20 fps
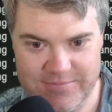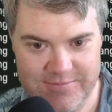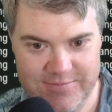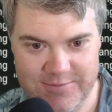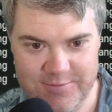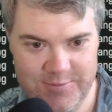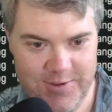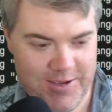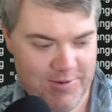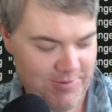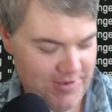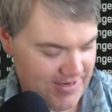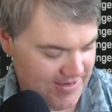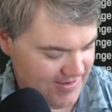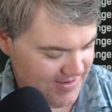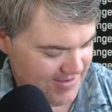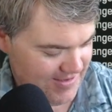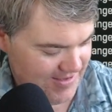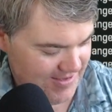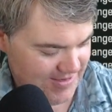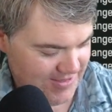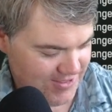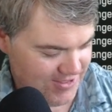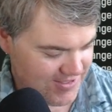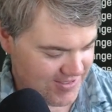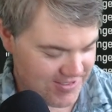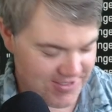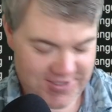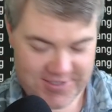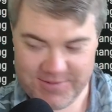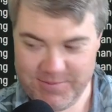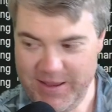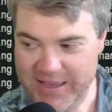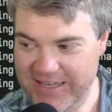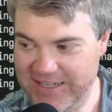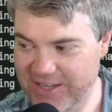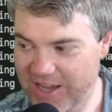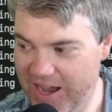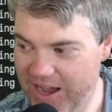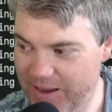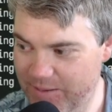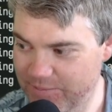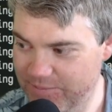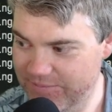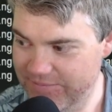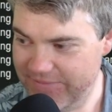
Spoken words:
We just make a DOM,